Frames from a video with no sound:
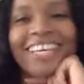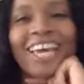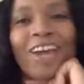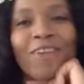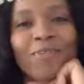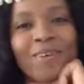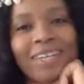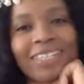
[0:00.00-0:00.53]

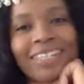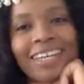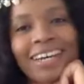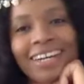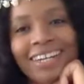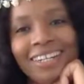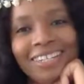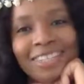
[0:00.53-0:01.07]
Everybody say
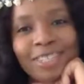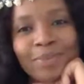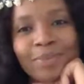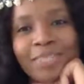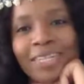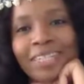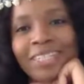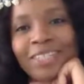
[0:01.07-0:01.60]
hi to
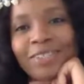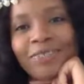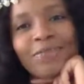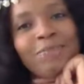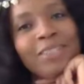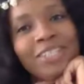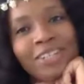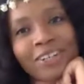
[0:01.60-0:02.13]
Substantive
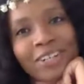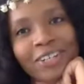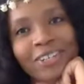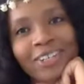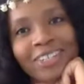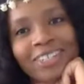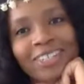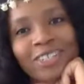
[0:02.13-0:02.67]
Material
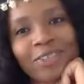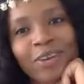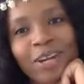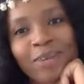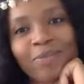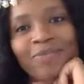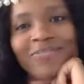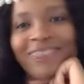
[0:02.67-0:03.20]
on
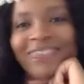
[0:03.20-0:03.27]
Instagram.